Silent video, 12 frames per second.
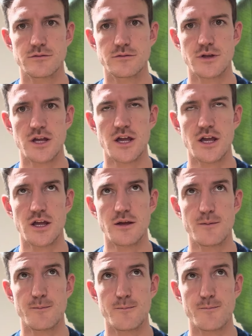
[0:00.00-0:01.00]
the
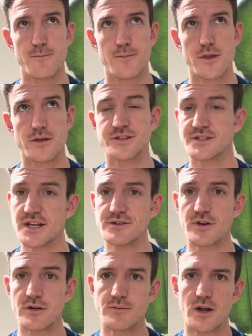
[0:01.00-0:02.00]

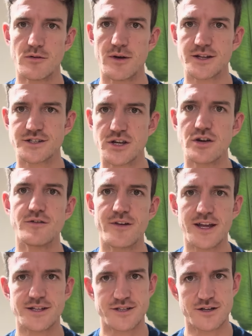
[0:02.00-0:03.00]
syndrome known as
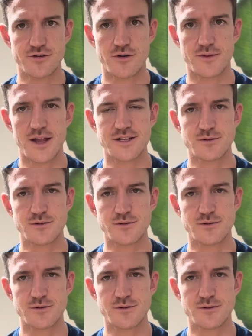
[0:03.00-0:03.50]
Couvade syndrome. That's